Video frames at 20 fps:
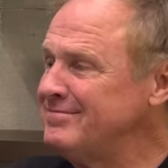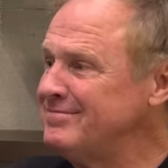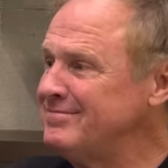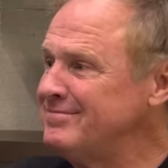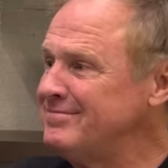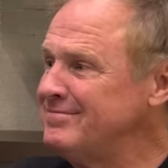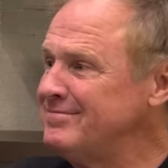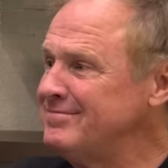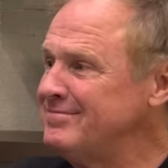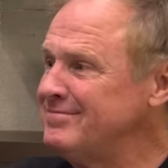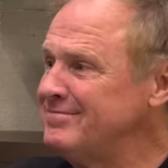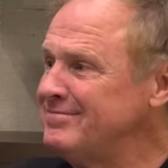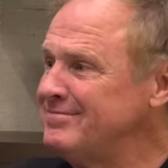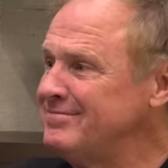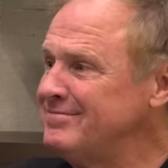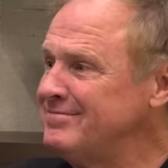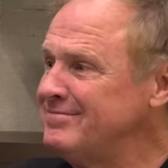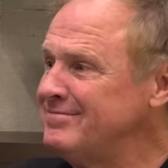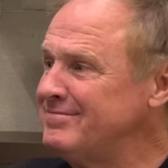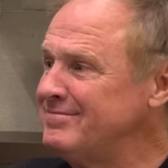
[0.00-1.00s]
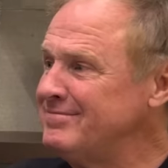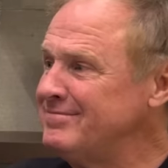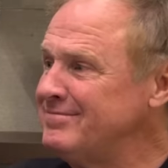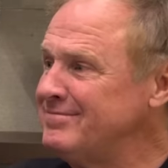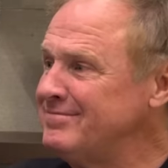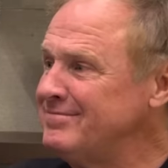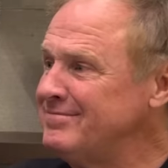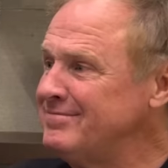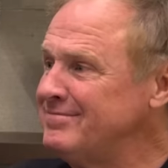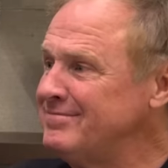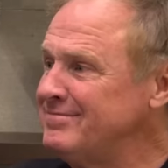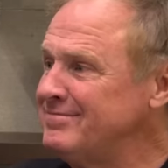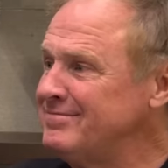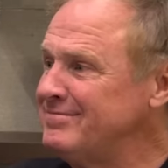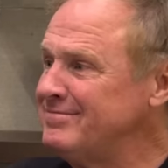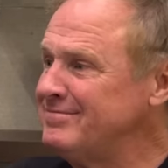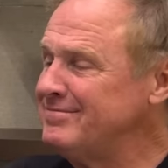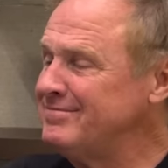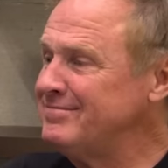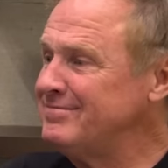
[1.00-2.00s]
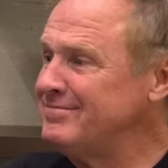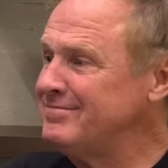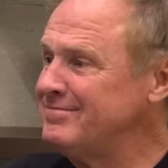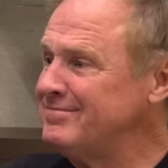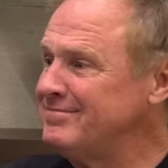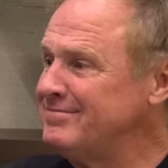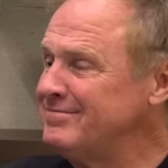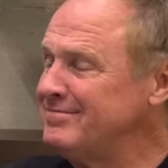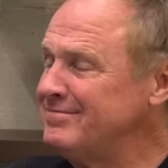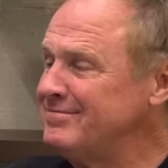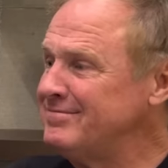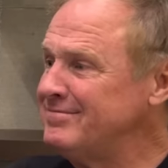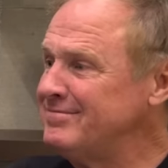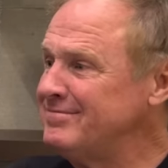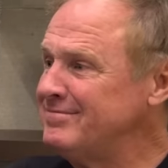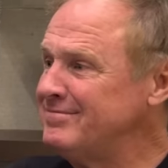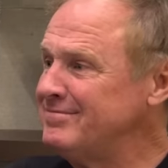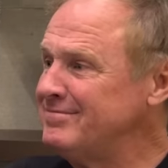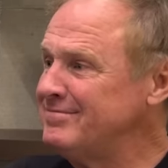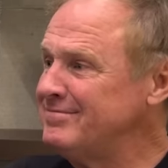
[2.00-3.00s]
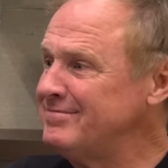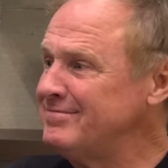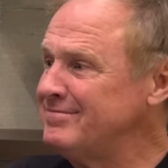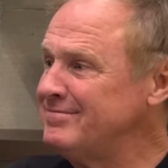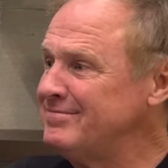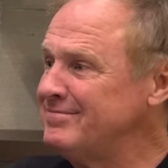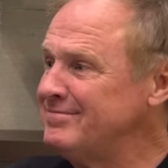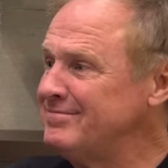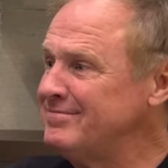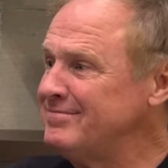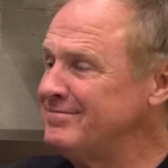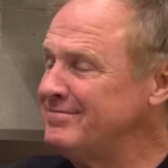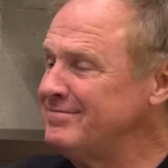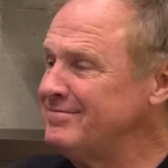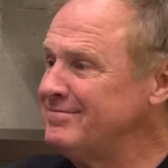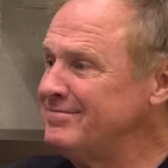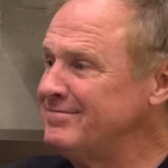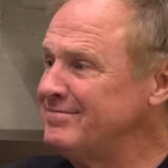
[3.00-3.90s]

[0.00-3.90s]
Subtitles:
The person shown says nothing.